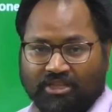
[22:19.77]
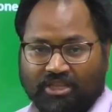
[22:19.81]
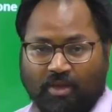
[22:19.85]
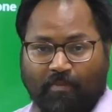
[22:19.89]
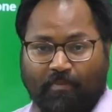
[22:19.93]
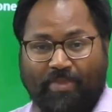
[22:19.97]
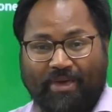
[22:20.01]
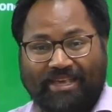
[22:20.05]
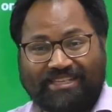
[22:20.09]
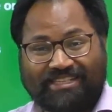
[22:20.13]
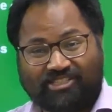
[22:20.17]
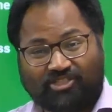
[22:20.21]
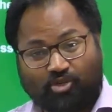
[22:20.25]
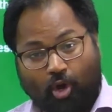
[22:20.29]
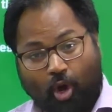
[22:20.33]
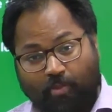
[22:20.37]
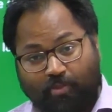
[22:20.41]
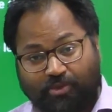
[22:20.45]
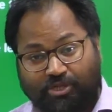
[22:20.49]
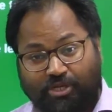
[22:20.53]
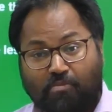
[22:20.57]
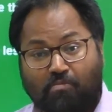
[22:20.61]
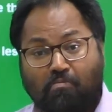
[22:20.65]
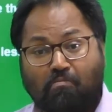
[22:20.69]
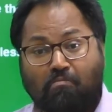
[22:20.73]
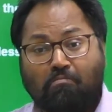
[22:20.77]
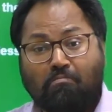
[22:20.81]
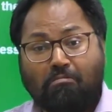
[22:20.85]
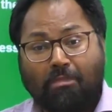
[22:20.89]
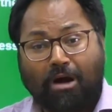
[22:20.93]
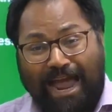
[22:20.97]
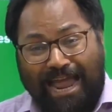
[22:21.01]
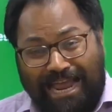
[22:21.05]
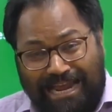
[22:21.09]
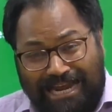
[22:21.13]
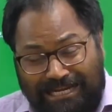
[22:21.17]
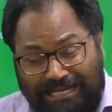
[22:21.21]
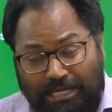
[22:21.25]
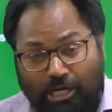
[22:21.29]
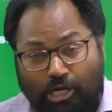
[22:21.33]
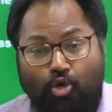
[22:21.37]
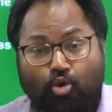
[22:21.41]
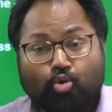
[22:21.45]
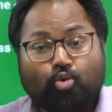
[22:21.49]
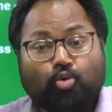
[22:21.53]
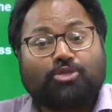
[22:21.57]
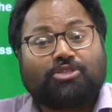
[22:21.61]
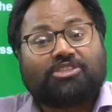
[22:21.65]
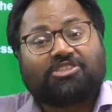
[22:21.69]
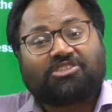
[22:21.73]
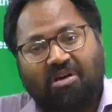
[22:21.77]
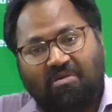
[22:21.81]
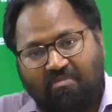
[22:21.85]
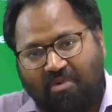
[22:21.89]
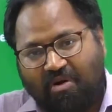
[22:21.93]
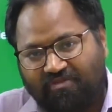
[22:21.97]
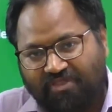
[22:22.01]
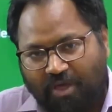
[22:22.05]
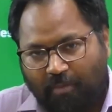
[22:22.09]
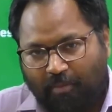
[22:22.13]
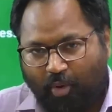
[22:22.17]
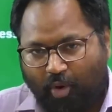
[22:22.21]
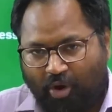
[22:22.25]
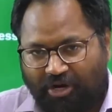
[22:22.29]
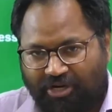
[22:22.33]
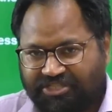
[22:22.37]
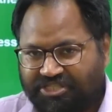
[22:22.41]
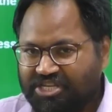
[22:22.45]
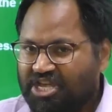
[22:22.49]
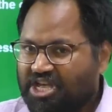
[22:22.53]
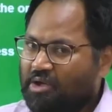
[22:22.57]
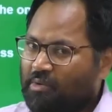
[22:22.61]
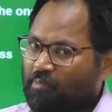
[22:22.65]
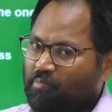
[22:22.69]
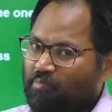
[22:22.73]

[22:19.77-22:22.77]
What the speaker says: The best option might lose some of the points,